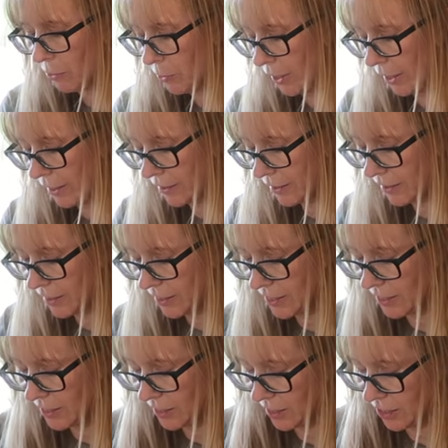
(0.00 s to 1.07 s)
aware that
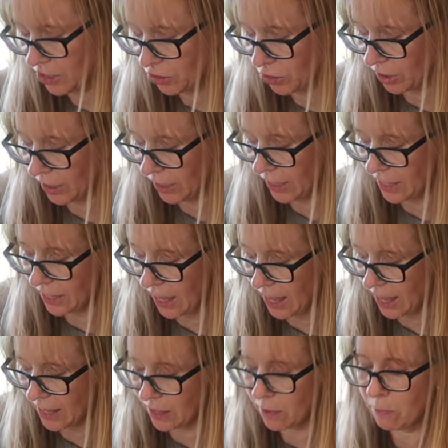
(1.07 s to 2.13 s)
this isn't strictly
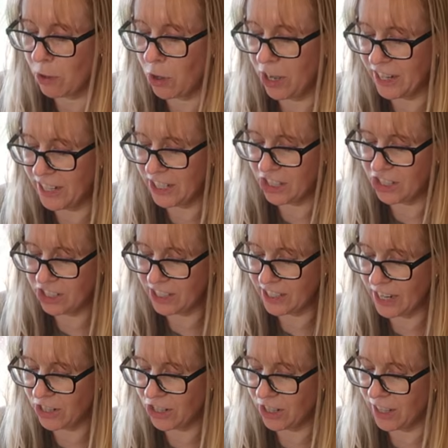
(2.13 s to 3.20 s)
a pie dish, it's
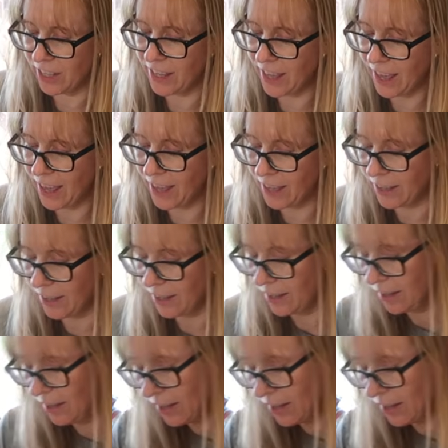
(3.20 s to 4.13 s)
actually